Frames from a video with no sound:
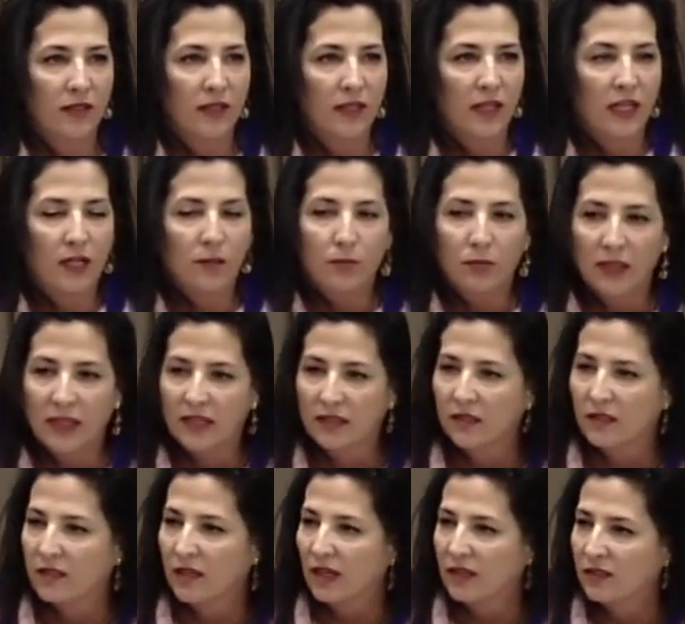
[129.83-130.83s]
in
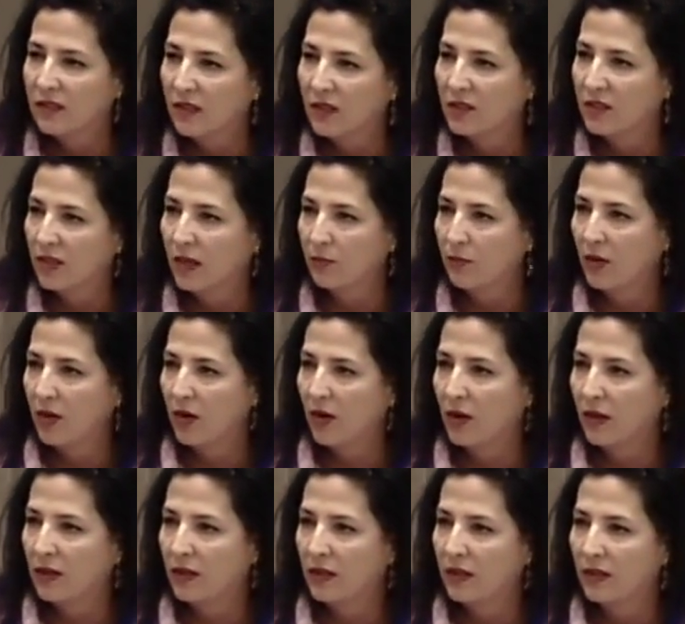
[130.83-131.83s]
places like Sunset
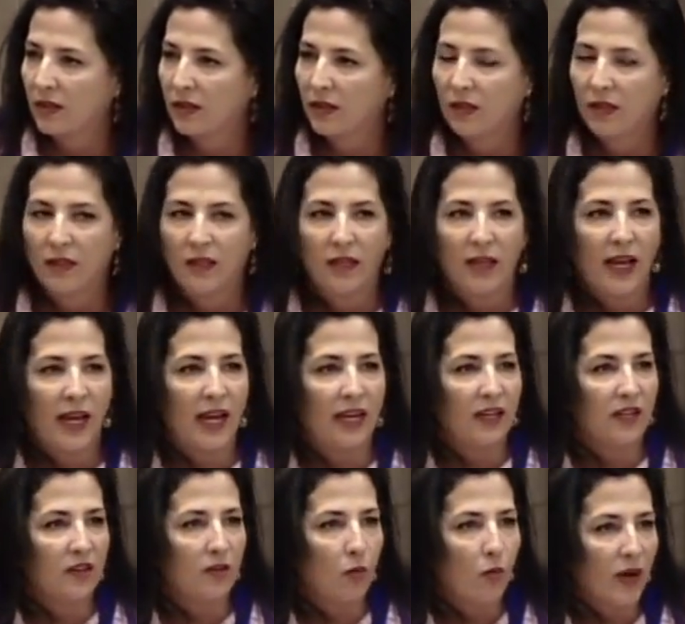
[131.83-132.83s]
Park and in
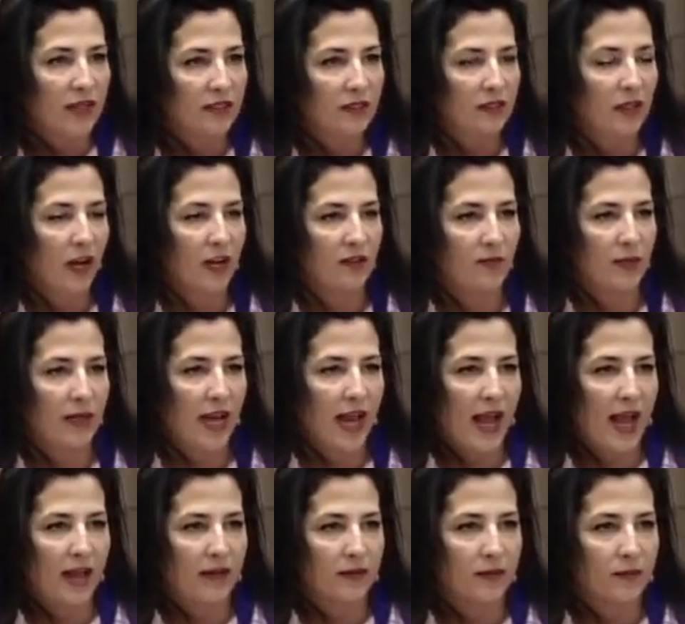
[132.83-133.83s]
the west side of
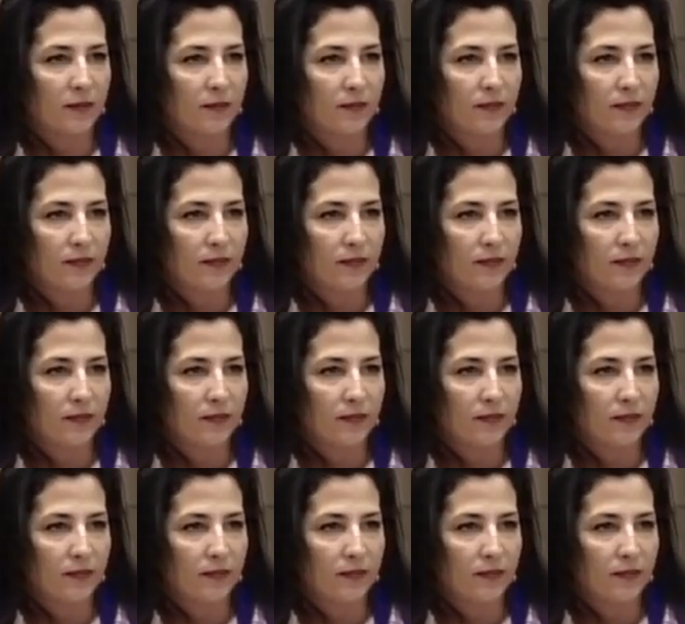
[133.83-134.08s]
Manhattan,